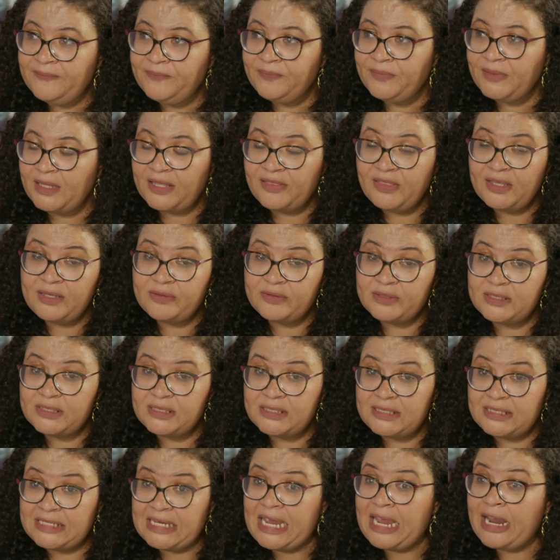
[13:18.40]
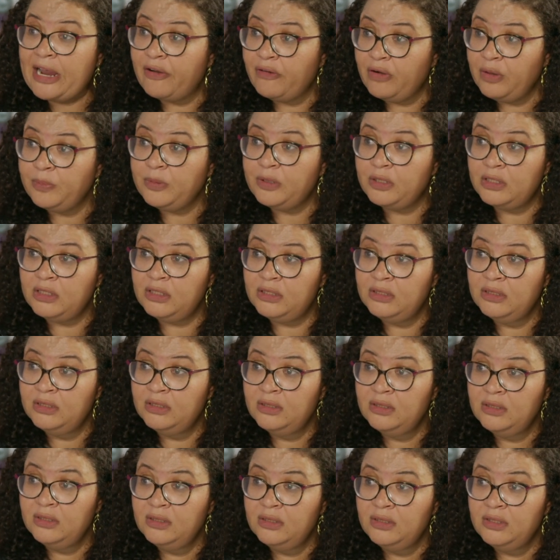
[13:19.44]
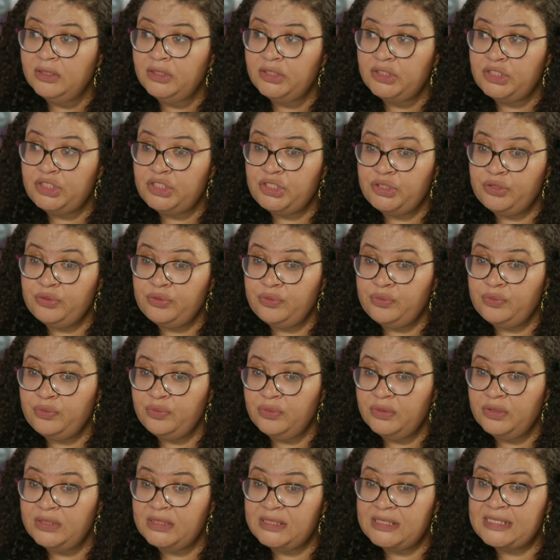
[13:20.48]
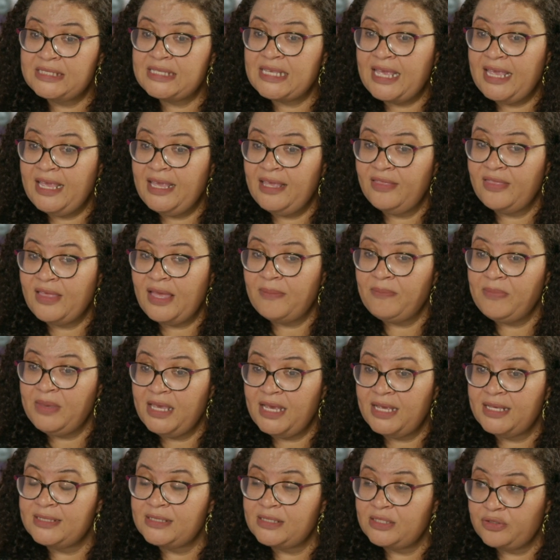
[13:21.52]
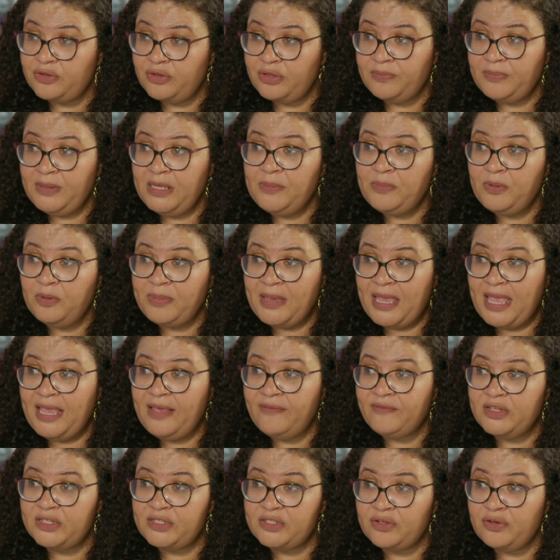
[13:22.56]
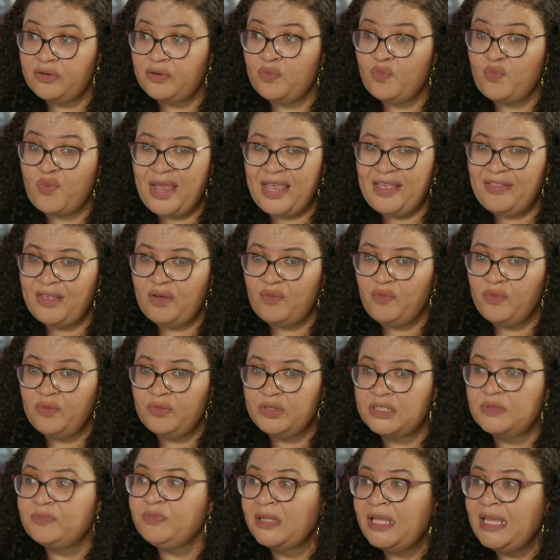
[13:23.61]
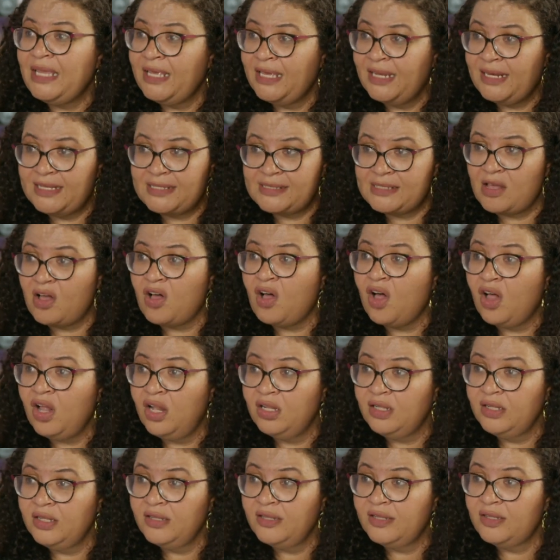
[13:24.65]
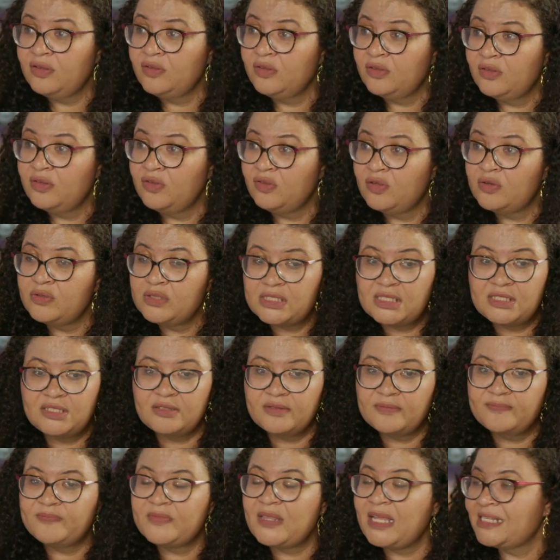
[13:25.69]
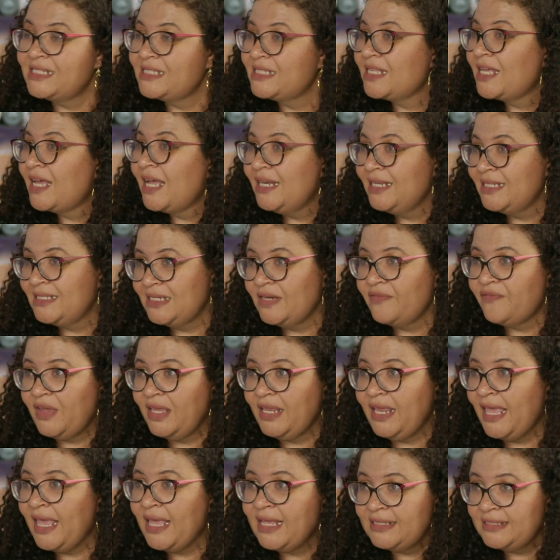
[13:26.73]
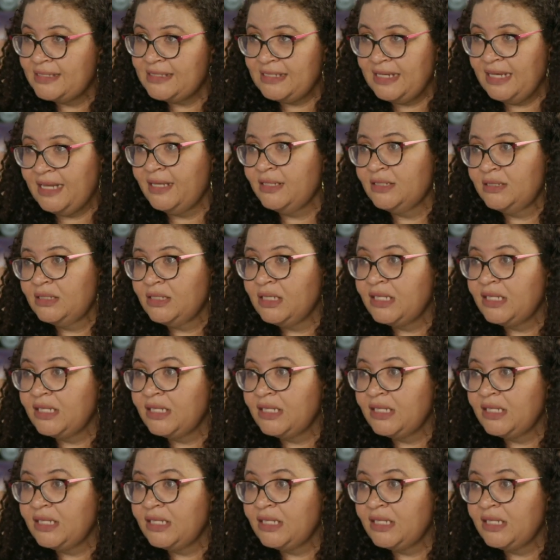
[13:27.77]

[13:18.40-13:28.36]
I think it's terrible to say that because certain people behaved a certain way that to blanket us all. That's the kind of stuff I can't stand.